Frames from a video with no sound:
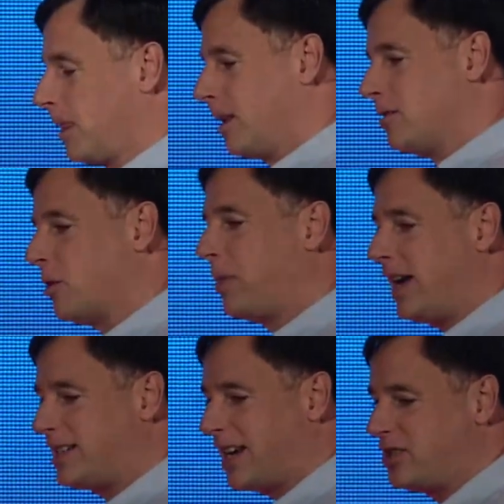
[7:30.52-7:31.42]
So pay
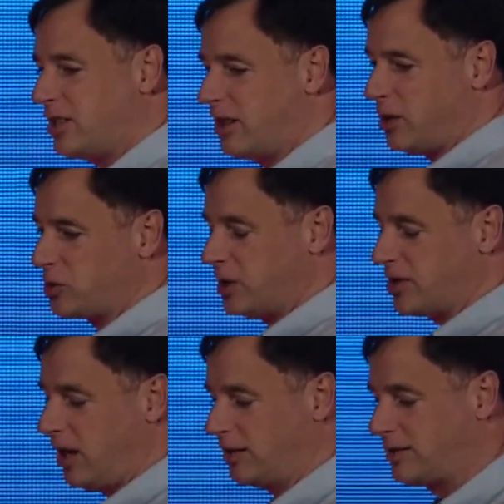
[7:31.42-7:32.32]
attention to those
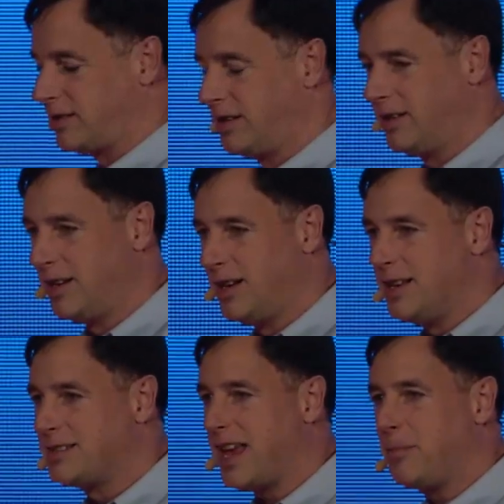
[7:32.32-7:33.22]
results.
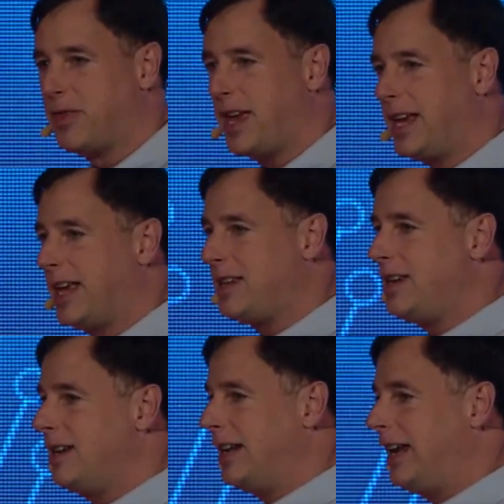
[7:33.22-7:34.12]
Same thing
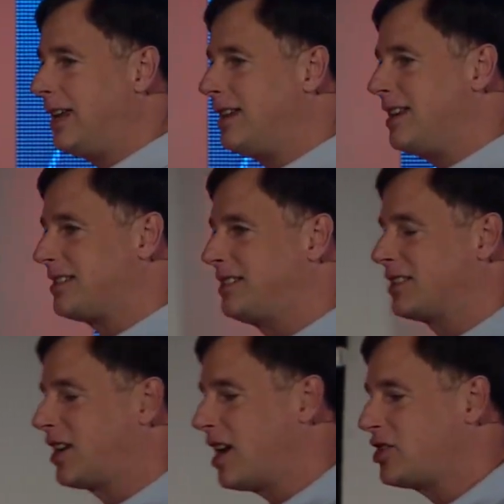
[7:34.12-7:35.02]
in this
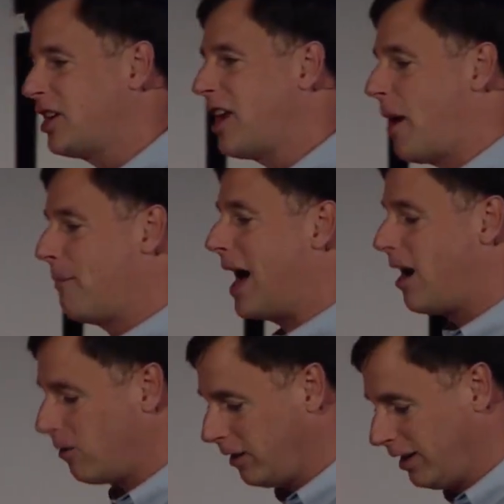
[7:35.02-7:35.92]
discussion about